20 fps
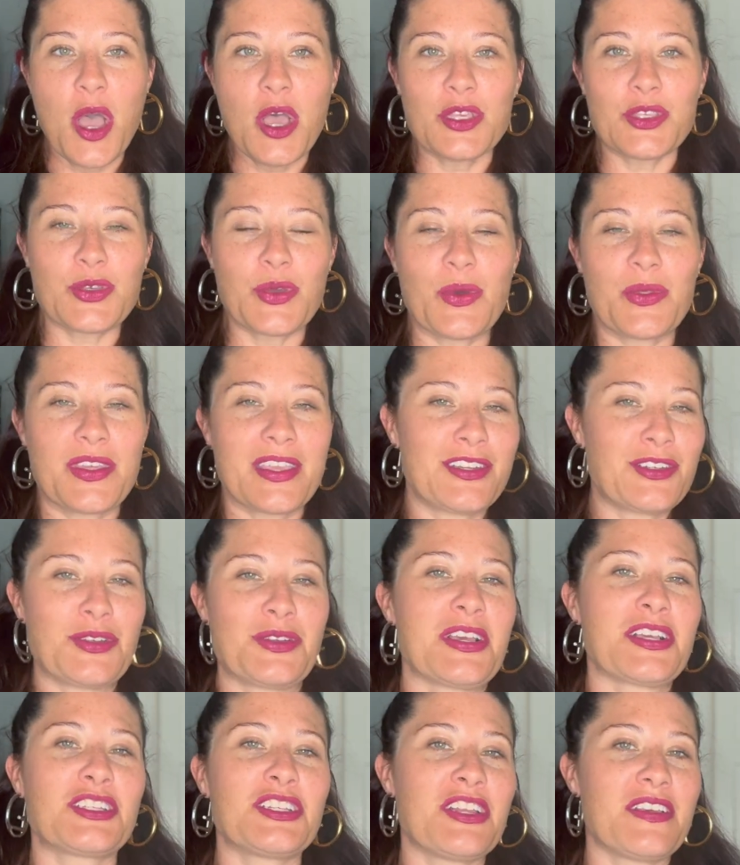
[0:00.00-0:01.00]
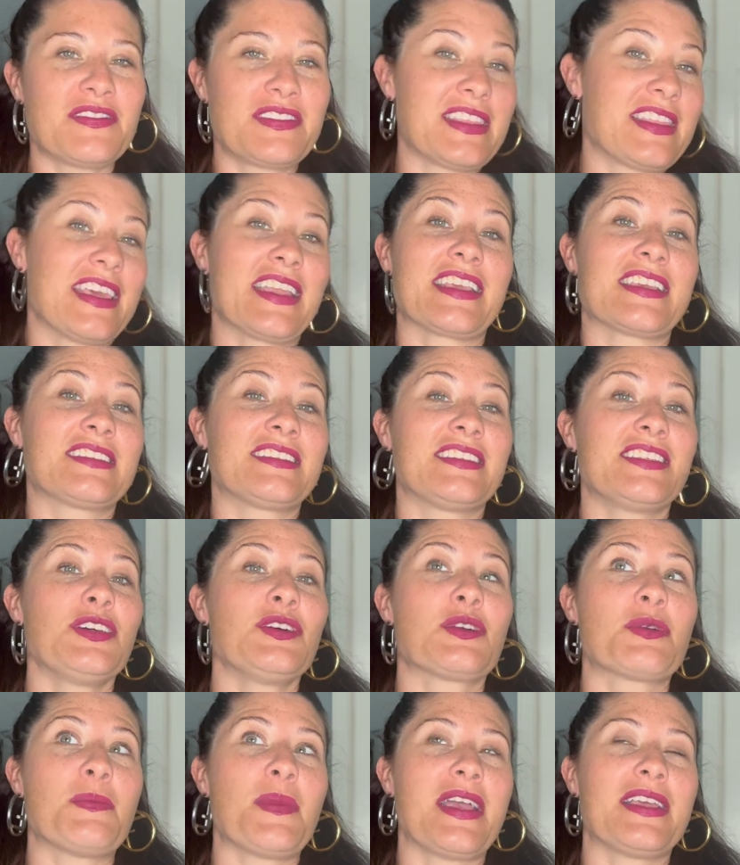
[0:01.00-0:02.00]
So the introduction of synthetic
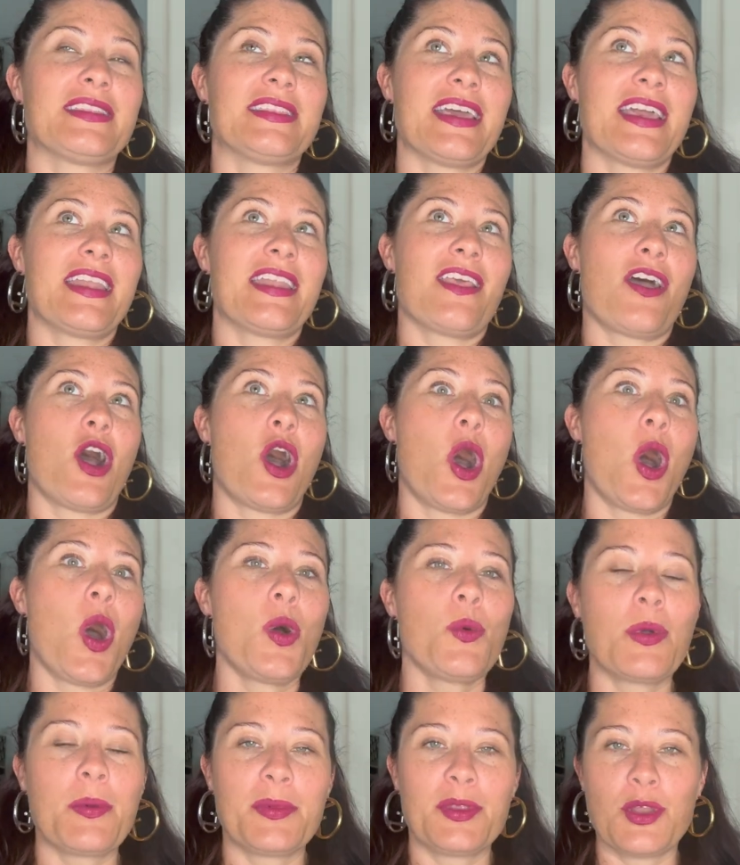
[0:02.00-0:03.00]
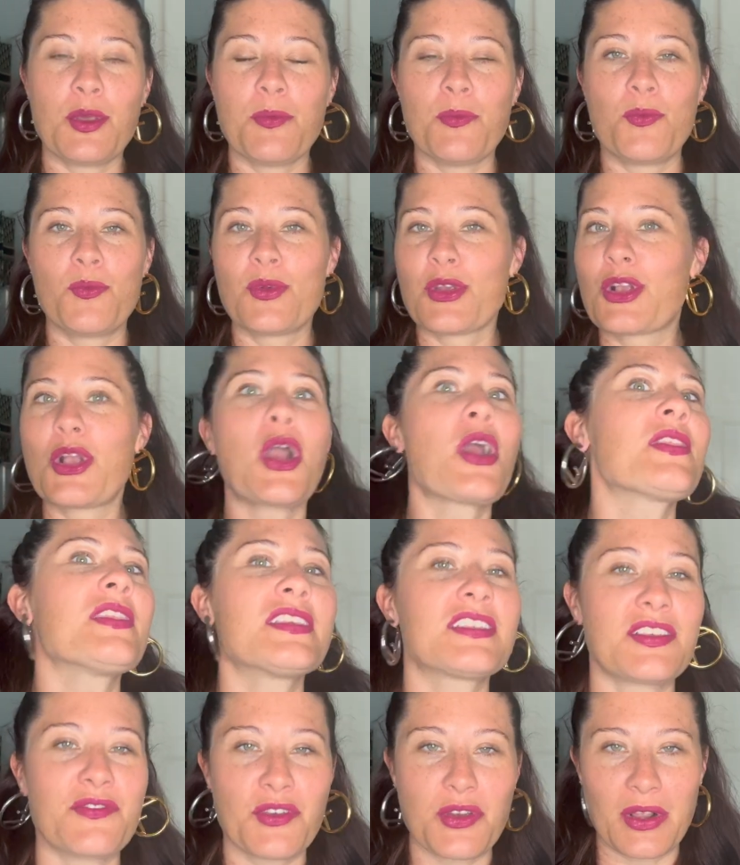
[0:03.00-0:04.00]
silk meant that all women,
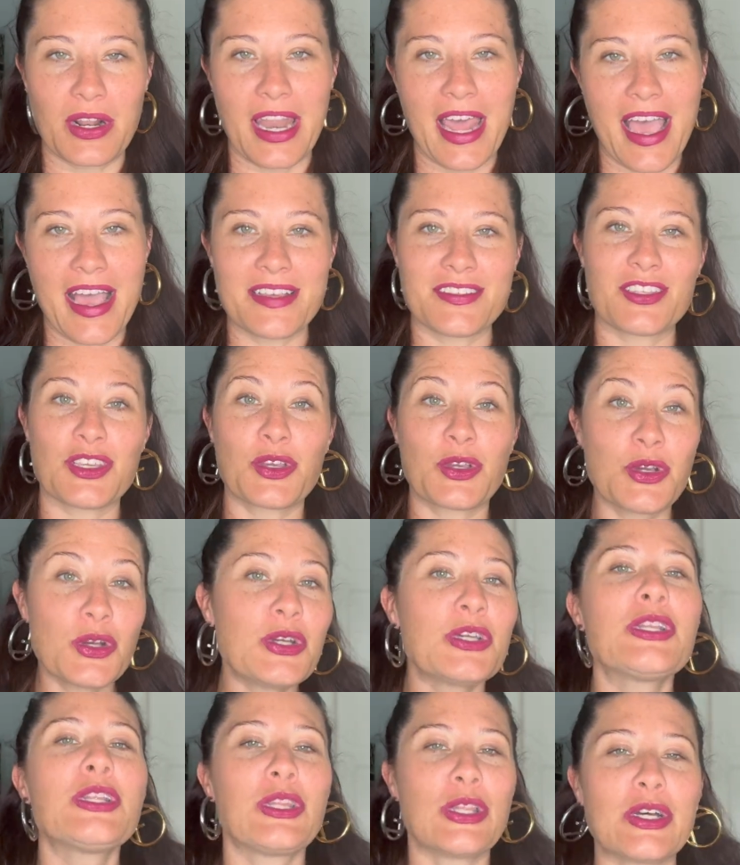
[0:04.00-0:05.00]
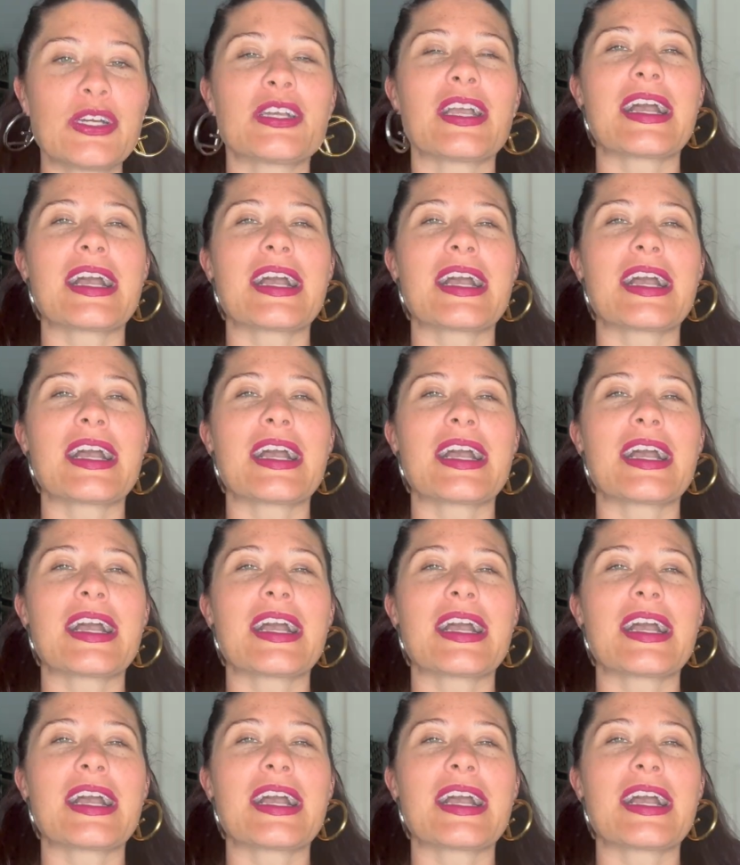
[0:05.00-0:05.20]
regardless of your class, could look